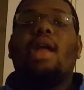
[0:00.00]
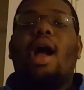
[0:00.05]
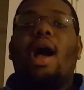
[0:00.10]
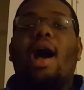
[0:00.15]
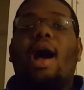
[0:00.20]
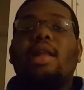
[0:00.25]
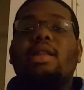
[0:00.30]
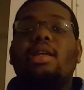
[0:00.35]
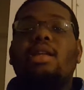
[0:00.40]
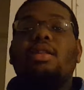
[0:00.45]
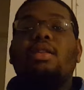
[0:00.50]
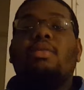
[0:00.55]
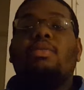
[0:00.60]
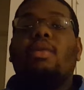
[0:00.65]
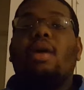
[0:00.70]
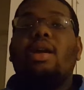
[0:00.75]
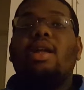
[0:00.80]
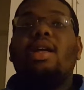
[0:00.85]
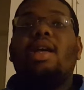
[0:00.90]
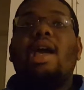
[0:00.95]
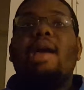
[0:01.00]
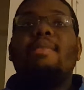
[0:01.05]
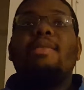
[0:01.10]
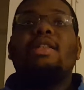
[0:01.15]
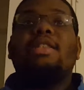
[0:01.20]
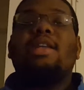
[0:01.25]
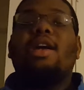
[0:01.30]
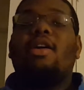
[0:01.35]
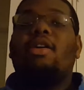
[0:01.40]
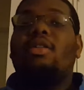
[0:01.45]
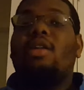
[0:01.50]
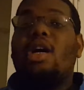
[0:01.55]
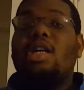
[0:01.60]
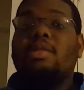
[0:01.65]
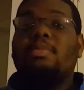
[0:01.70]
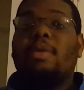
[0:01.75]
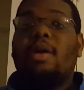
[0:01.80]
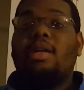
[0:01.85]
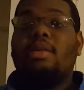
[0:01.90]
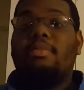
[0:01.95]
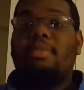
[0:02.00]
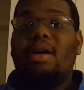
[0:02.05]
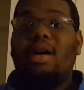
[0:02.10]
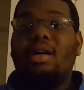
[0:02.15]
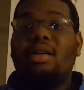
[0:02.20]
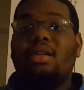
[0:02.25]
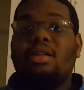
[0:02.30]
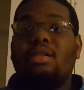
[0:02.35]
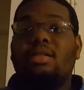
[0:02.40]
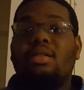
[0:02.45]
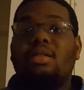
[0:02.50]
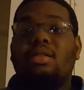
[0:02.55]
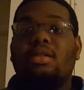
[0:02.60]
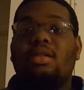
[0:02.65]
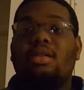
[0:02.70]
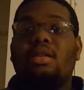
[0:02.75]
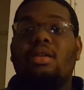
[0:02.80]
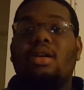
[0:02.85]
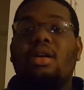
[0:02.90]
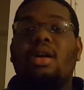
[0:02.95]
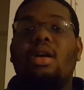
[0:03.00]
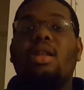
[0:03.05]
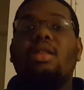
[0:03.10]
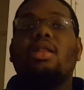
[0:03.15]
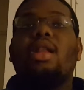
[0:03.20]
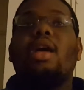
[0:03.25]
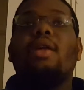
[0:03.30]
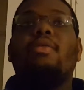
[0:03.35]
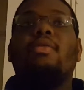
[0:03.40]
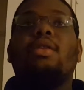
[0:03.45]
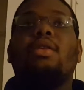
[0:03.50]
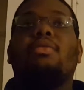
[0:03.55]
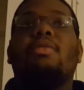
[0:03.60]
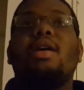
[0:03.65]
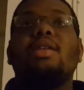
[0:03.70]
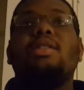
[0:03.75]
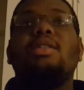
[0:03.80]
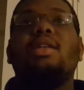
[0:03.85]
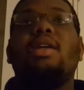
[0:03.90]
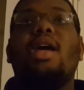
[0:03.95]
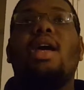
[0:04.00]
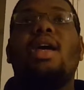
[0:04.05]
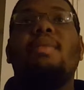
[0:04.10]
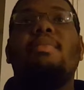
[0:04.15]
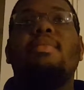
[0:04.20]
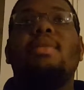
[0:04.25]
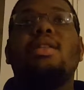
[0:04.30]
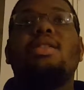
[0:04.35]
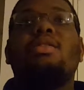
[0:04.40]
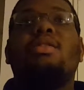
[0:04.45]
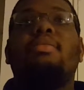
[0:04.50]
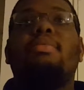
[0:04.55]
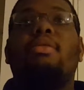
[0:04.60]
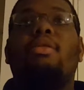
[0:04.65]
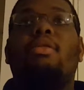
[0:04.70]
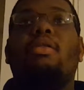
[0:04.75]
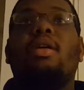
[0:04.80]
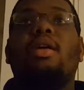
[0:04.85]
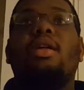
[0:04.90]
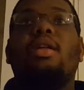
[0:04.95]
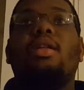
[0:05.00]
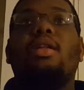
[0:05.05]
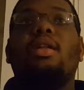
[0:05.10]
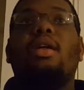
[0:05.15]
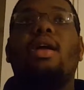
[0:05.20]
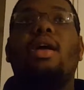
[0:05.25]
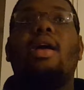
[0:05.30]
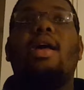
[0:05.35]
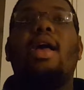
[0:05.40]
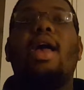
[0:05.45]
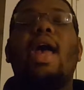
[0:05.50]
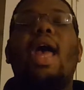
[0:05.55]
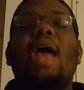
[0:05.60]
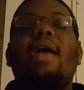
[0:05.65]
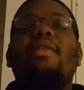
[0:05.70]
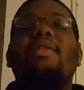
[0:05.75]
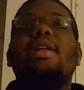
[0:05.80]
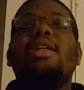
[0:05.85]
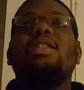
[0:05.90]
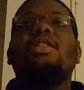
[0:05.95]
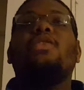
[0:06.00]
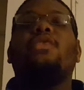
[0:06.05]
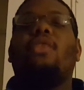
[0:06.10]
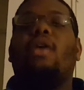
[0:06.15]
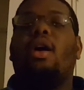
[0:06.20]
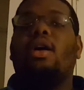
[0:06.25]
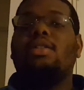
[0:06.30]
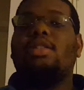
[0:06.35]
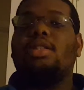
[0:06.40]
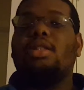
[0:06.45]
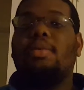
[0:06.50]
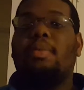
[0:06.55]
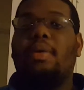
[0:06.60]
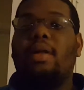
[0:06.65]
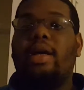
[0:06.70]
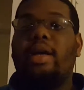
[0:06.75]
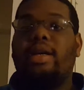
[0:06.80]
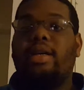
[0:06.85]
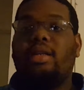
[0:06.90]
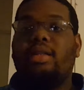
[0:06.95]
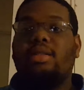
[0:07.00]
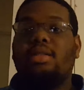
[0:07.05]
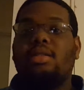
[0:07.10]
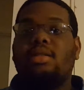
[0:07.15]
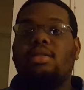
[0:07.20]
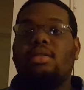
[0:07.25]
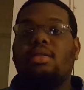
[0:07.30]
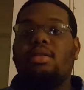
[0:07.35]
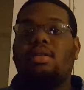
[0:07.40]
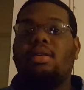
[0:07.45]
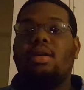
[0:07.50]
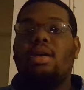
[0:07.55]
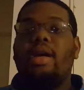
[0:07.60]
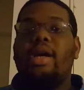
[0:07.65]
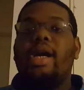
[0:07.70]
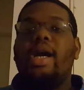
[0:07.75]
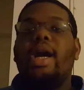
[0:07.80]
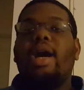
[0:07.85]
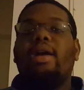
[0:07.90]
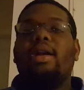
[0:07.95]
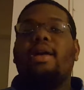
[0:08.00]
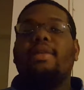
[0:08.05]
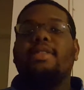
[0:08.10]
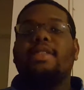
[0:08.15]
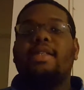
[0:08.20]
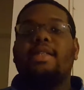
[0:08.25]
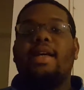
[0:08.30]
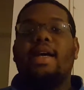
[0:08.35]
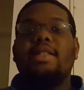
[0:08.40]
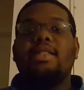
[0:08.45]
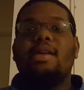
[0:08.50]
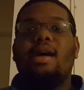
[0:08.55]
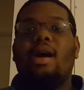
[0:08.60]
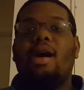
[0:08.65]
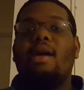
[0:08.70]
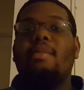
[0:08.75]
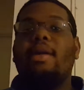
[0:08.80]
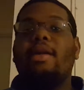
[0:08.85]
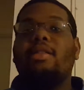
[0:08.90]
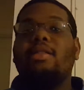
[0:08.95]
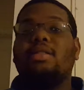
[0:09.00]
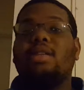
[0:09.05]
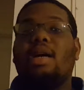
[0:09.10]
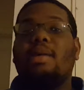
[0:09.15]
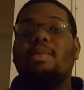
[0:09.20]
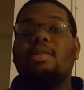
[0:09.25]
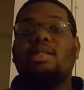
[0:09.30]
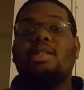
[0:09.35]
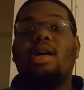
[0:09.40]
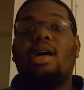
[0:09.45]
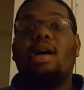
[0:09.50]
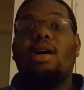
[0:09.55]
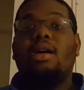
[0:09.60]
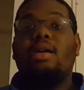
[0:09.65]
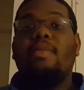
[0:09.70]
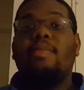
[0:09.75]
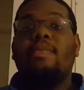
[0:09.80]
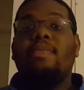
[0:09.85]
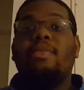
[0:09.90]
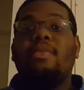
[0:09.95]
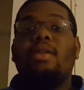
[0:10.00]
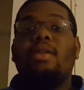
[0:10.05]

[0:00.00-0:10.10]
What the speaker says: I think the running game is Carolina's bread and butter. Like when the rushing game is on point, everything just falls into place. And I've said that time after time after time.